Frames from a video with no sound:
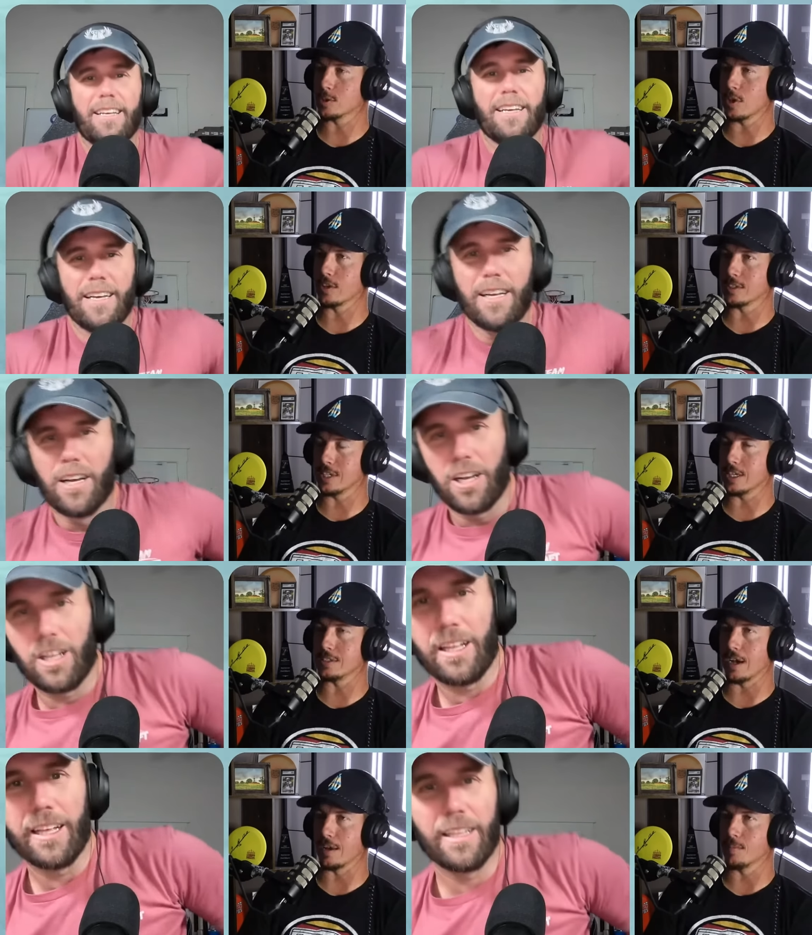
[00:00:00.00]
Speaker 1: that, on the tee
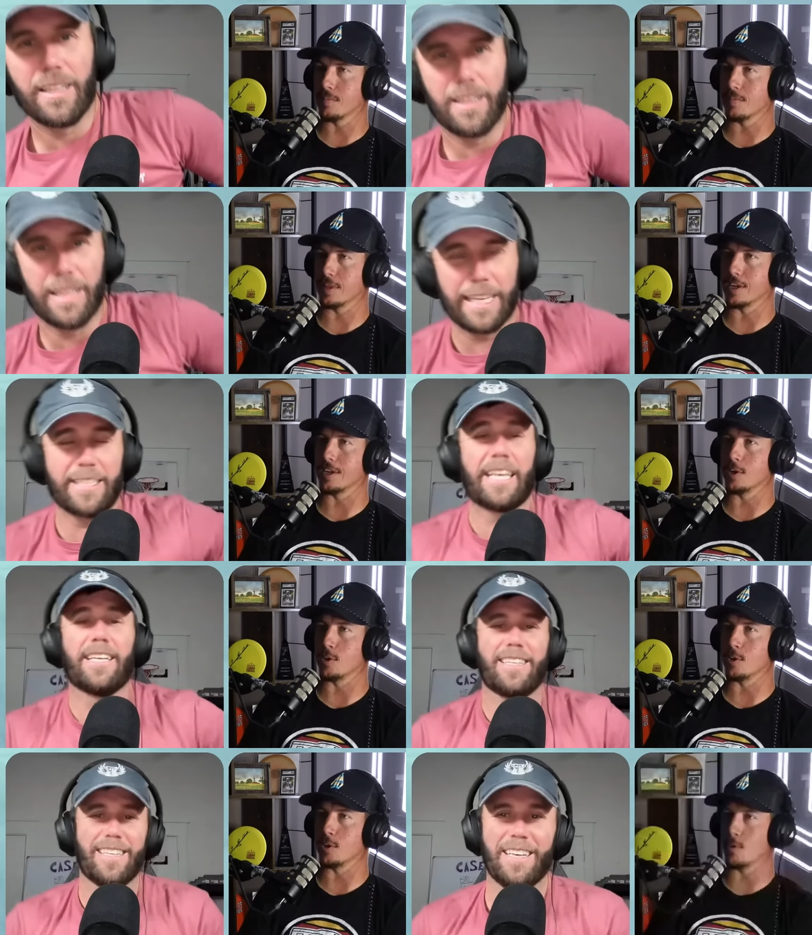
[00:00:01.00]
time, then it,
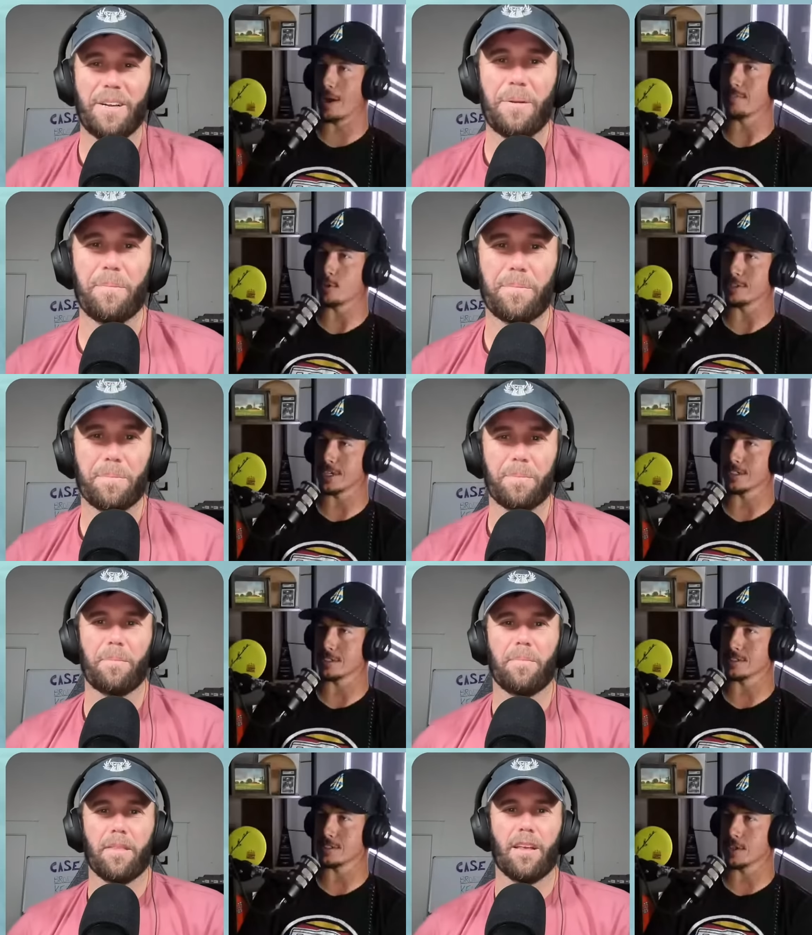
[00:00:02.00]
you have 30
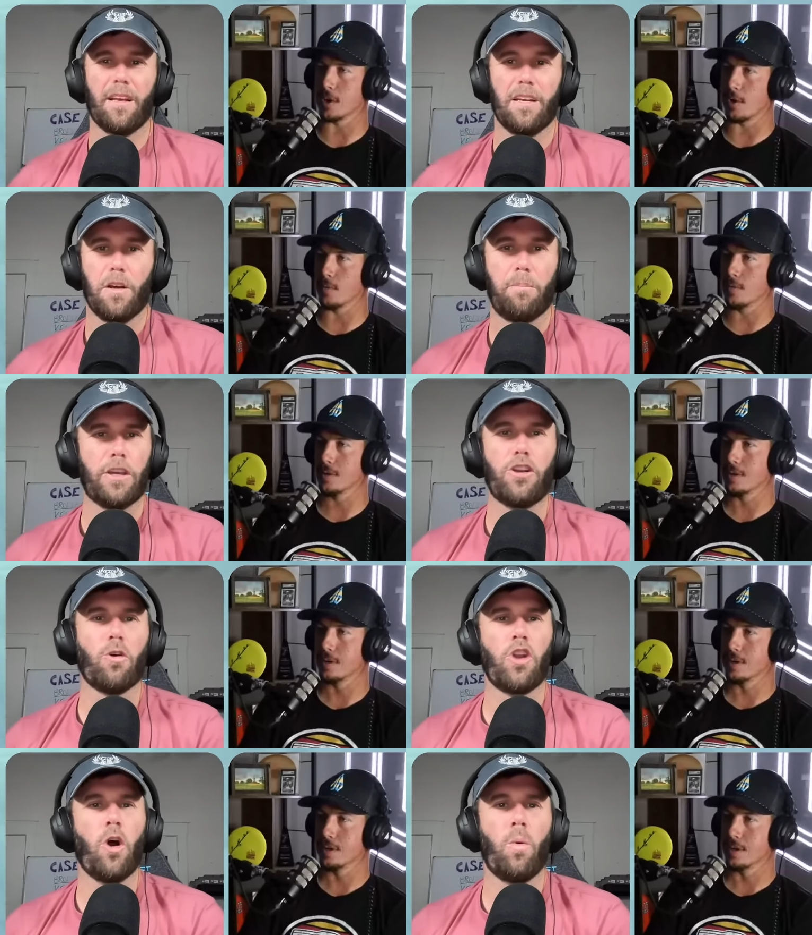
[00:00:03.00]
seconds to go.
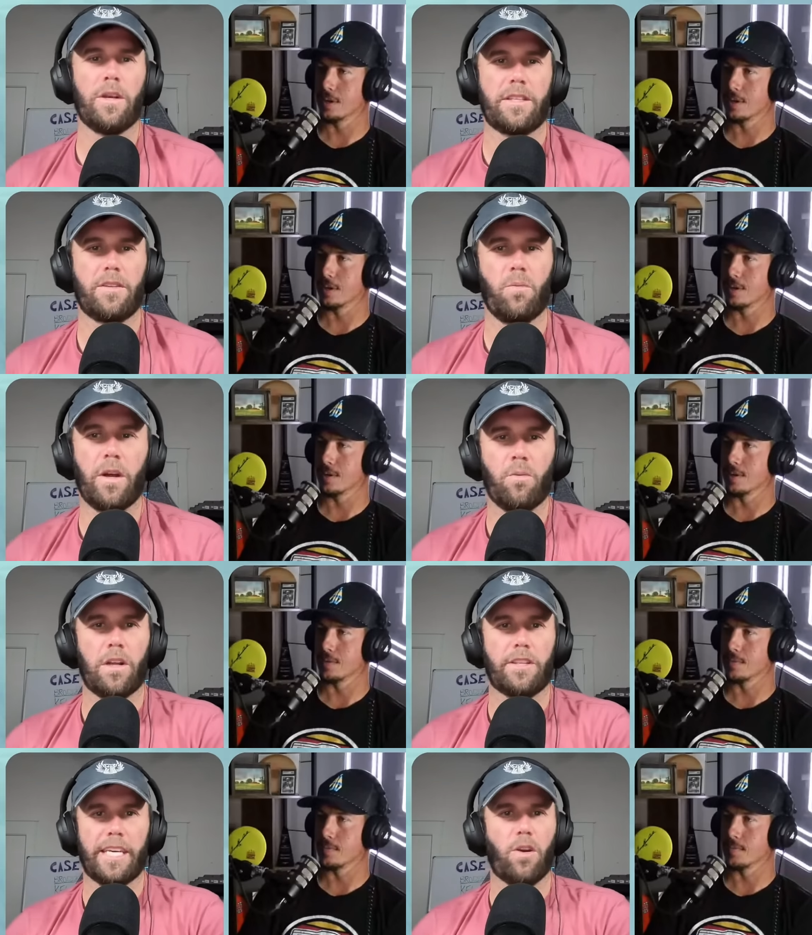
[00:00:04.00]
But
Speaker 2: you don't know what
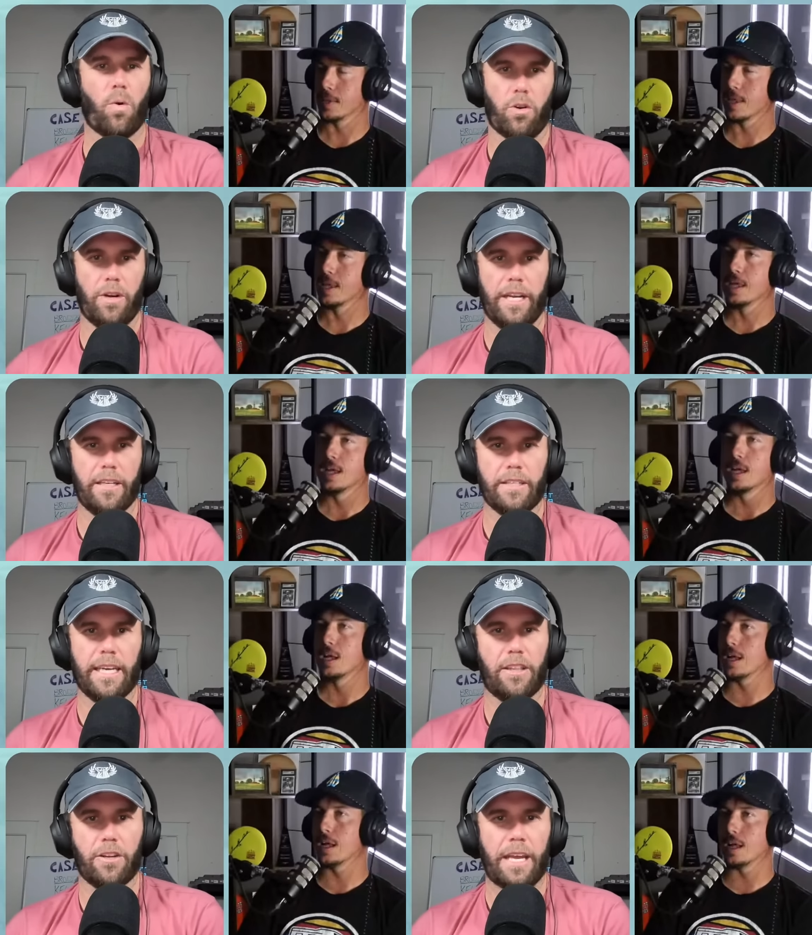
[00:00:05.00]
what what tee order it
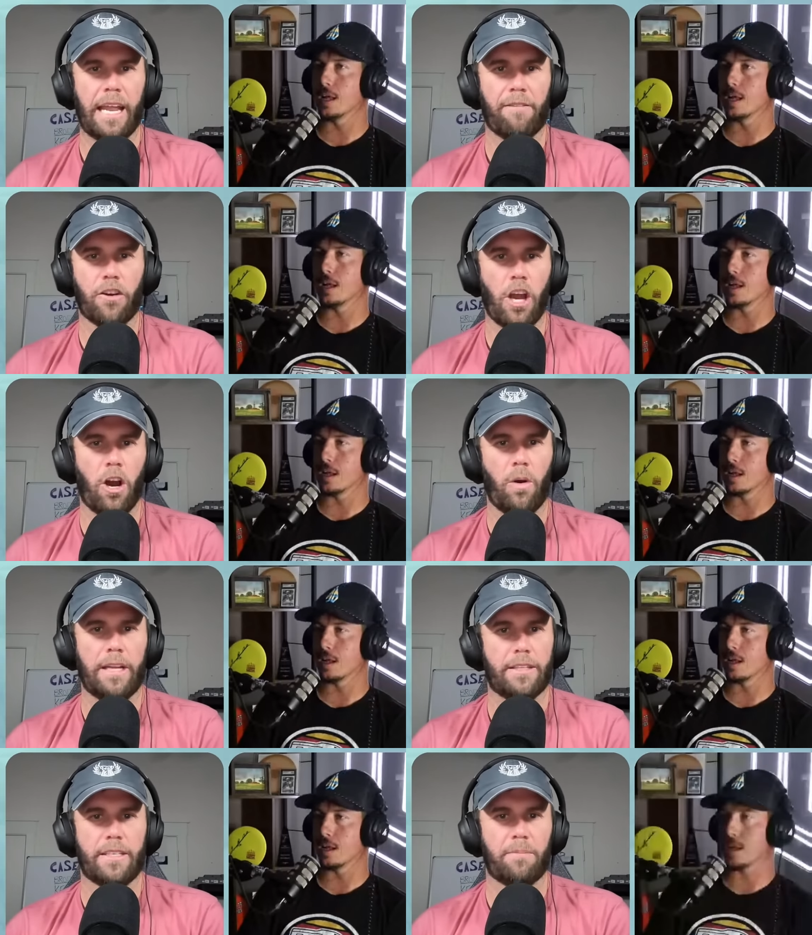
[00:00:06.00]
is either. They never
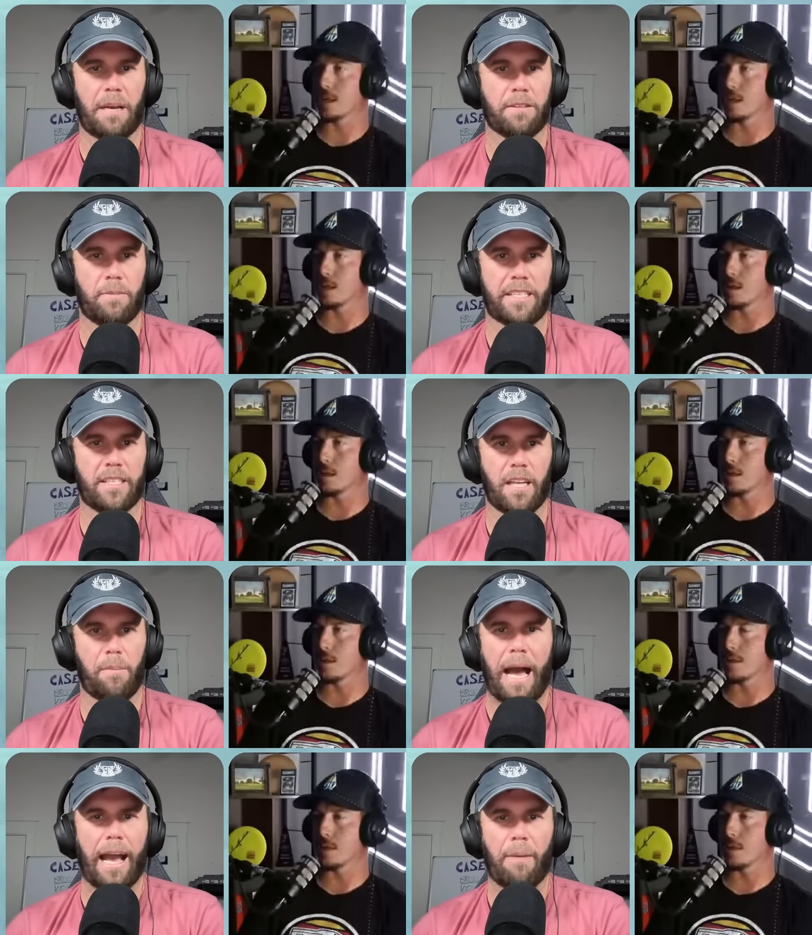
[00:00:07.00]
know, and it sometimes
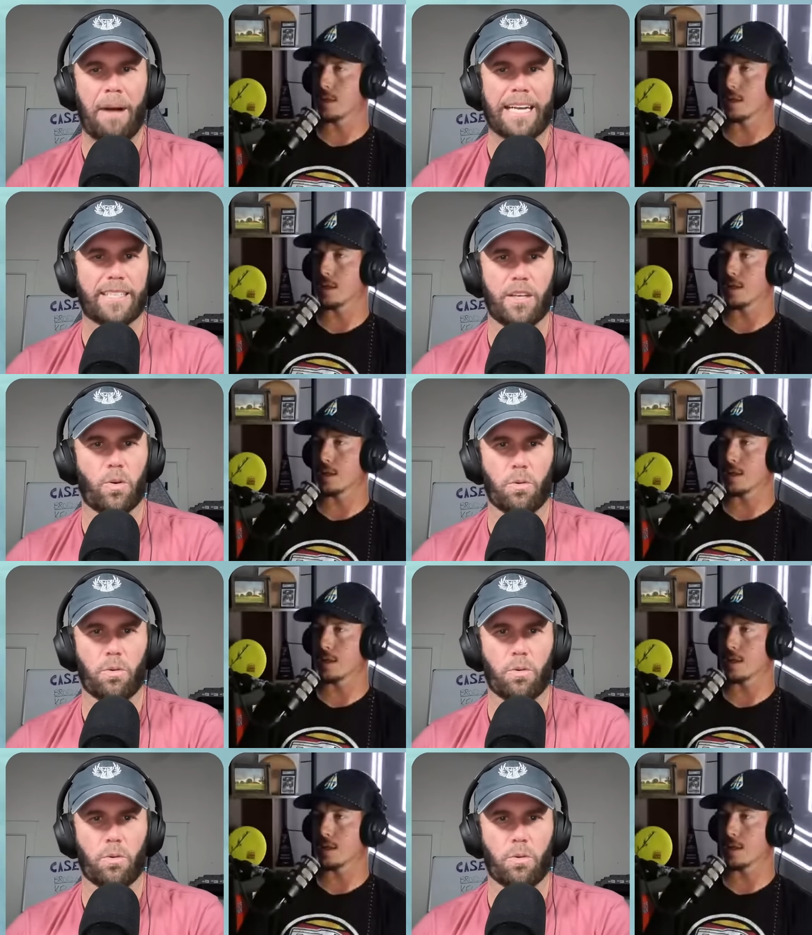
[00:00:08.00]
mixes up. I, my tee